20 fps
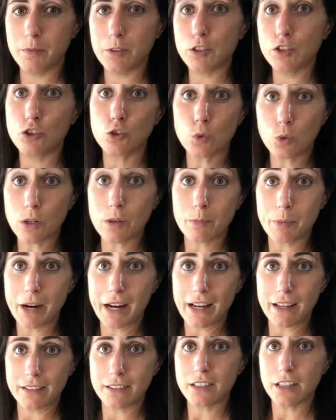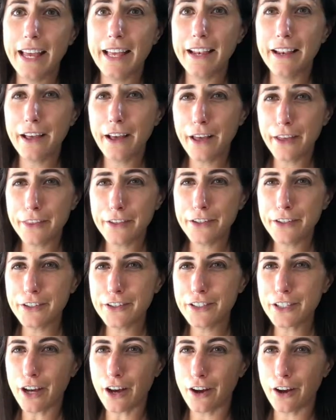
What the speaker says: store brand. And others